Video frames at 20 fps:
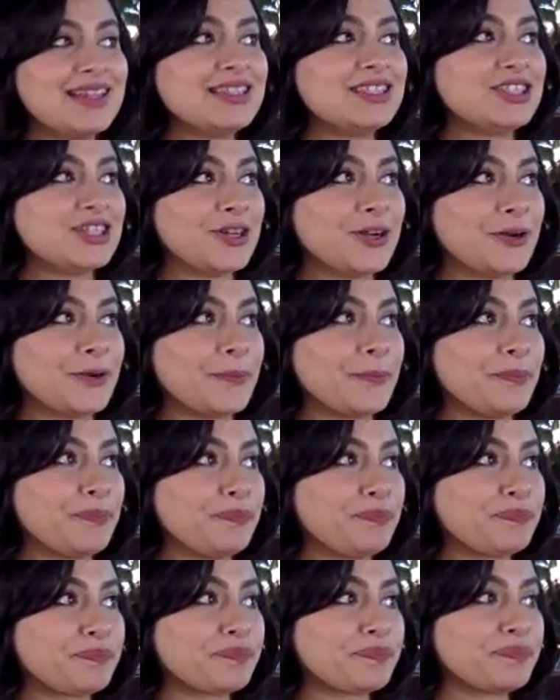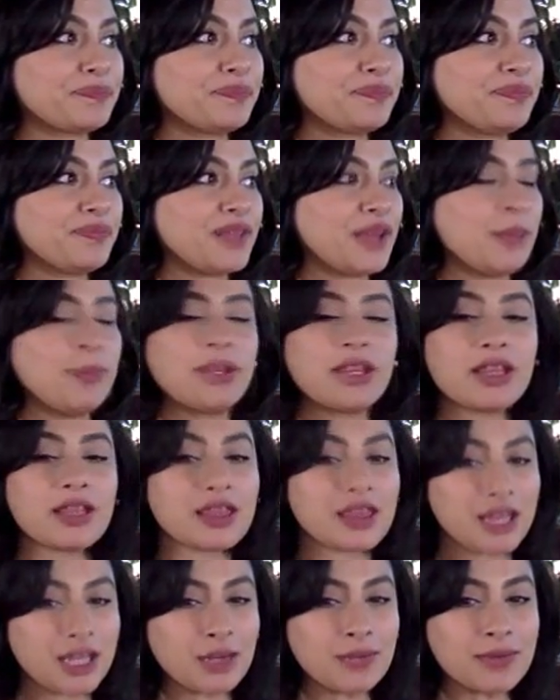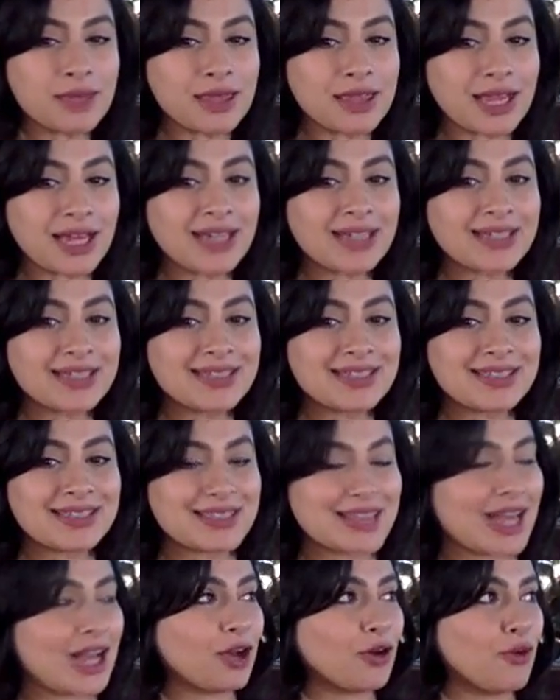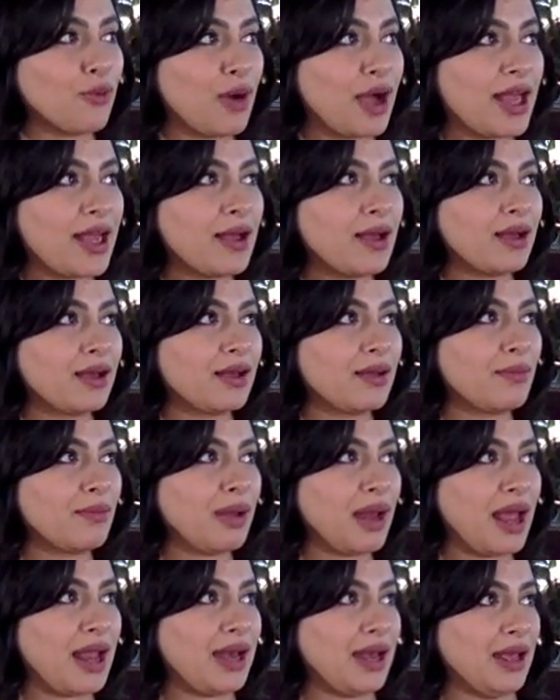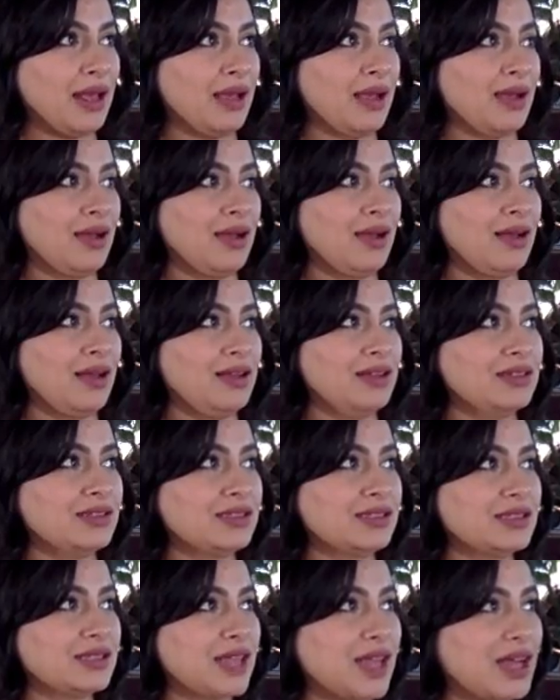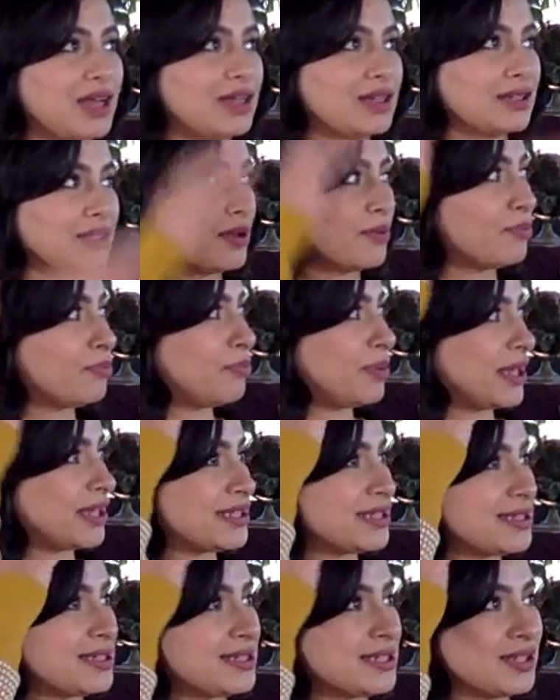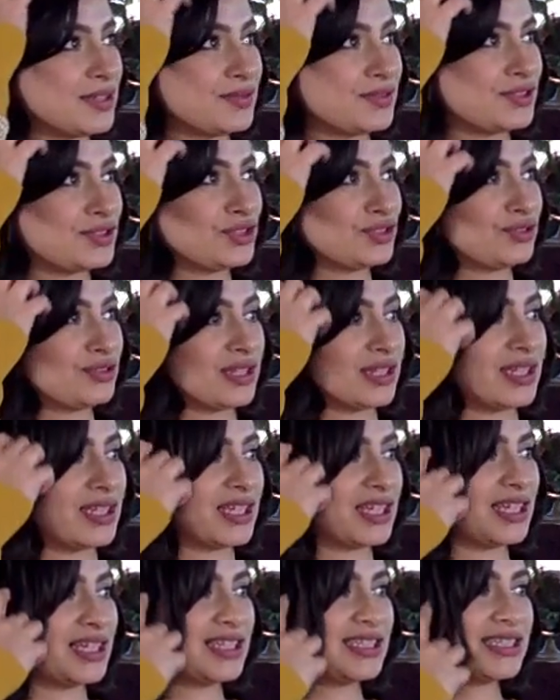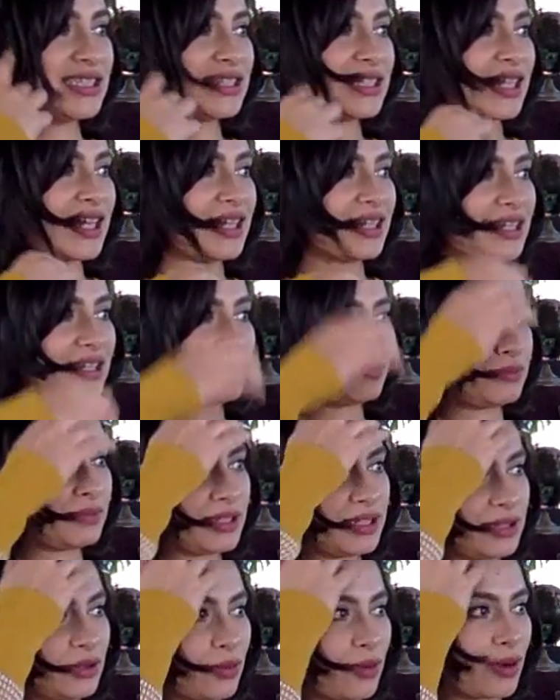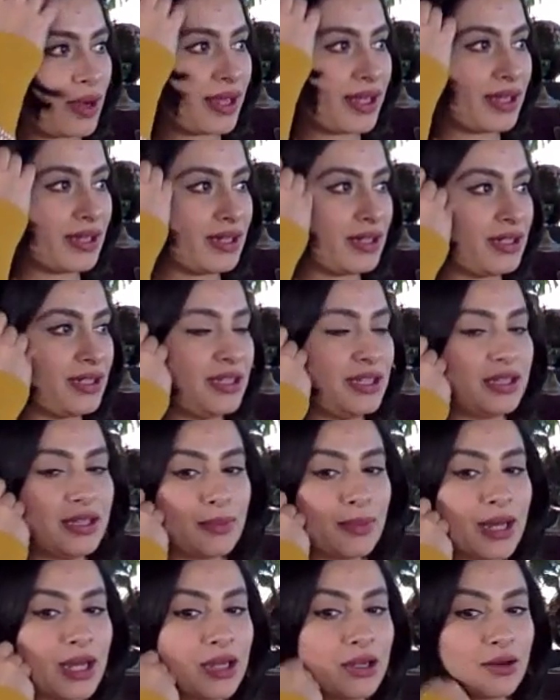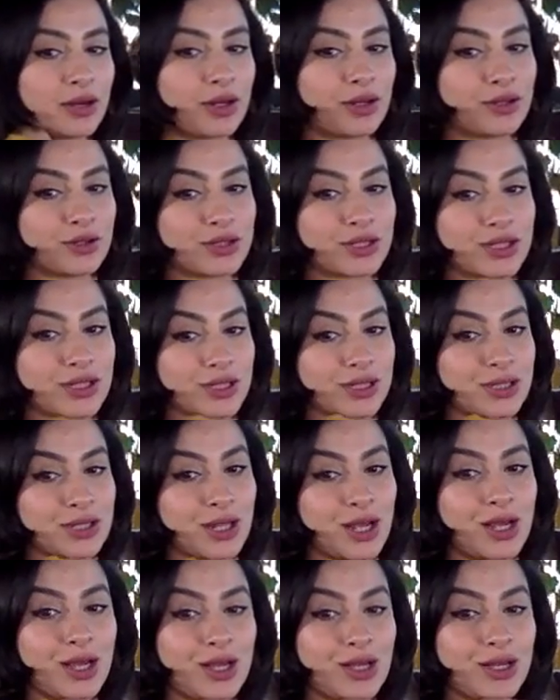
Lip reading: So, but the thing with that is that quiet planning. It's that competitive streak. It is that let me quietly in the background just